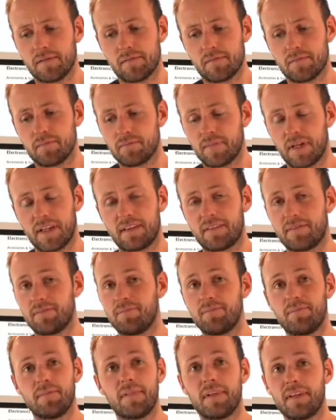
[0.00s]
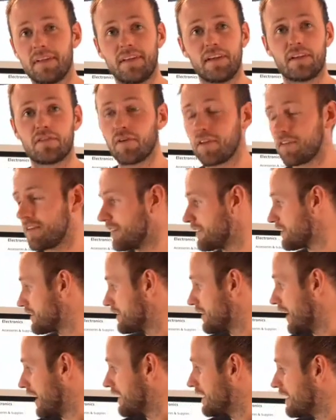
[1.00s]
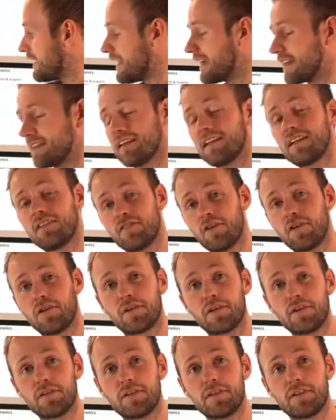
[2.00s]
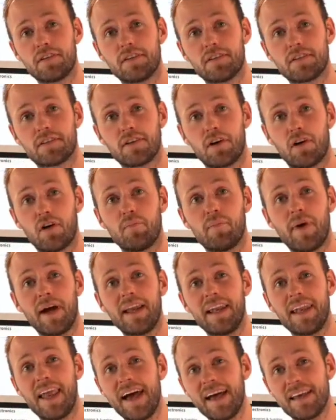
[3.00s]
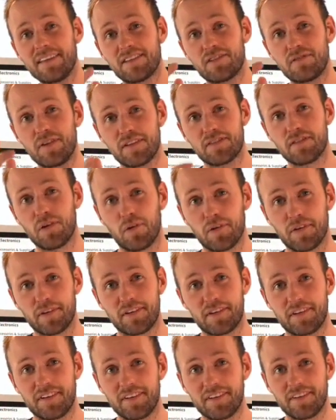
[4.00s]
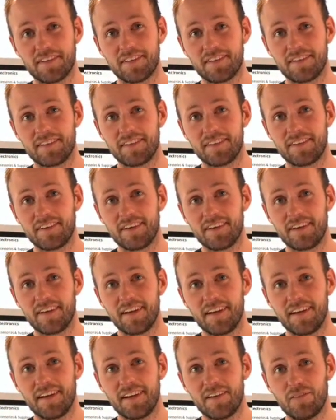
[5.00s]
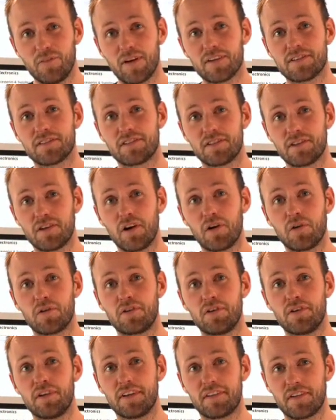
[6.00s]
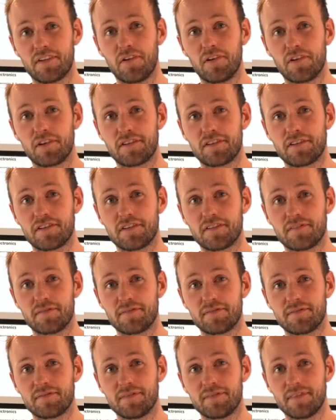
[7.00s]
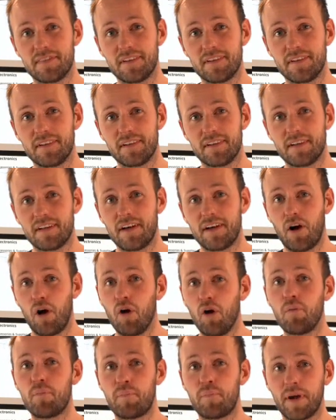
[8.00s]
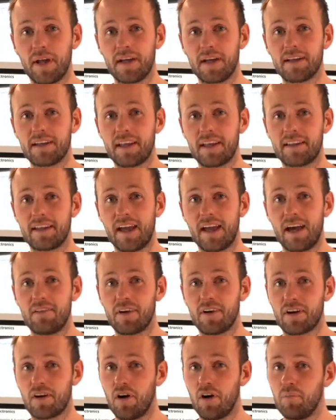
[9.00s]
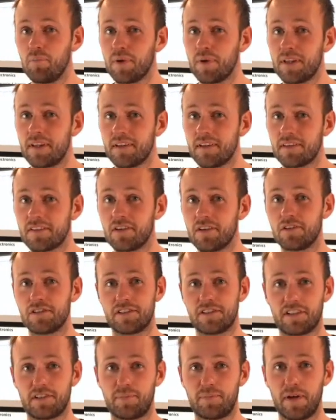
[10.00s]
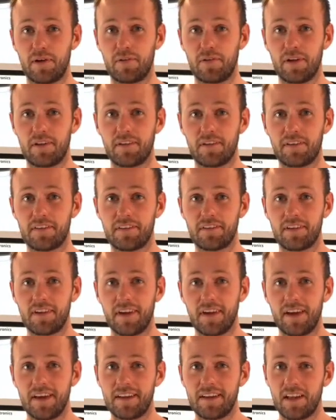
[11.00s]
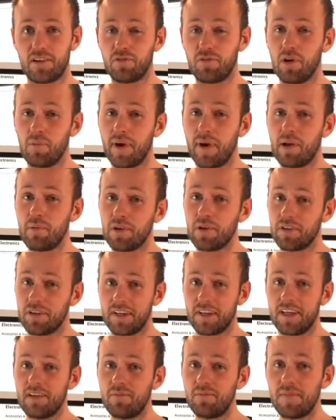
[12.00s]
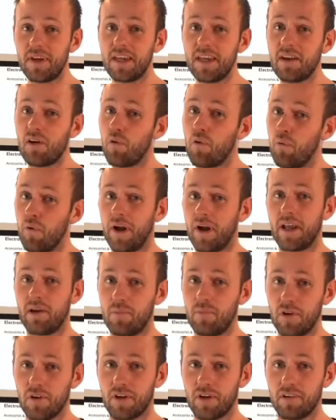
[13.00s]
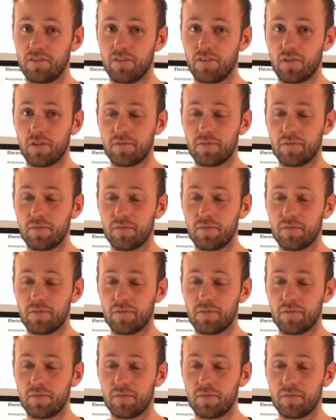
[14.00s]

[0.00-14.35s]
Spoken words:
But this was it. I didn't get any further. So my last resort was to go to the search, hoping that they have a competent search experience that will be able to give me what I'm looking for.